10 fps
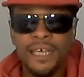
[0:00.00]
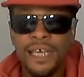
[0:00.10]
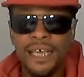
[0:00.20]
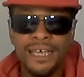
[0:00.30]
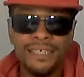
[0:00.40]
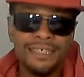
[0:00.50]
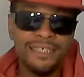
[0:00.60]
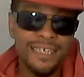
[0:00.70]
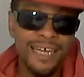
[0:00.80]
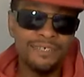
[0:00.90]
it's
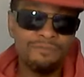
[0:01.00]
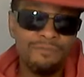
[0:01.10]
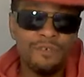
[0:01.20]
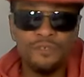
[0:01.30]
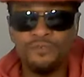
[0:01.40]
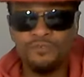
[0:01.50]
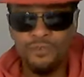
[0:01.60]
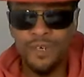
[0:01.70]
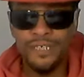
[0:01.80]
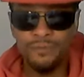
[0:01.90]
Joshua versus
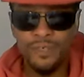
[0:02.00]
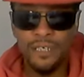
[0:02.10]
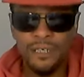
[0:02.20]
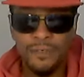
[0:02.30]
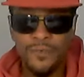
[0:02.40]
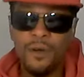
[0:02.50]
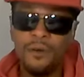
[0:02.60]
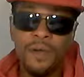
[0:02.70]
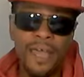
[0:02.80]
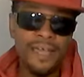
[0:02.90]
Ruiz week,
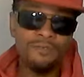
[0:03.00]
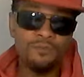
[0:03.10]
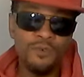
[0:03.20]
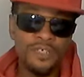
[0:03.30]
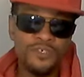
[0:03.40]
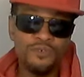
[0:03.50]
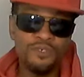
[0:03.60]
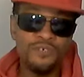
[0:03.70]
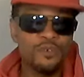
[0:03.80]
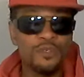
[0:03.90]
or Andy Ruiz
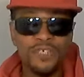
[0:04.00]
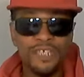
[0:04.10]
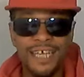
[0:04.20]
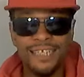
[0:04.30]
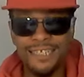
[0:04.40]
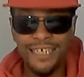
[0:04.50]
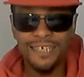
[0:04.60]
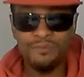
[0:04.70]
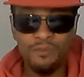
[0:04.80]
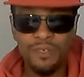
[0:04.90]
Jr. versus Anthony
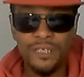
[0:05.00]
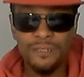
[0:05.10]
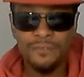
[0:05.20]
Joshua week.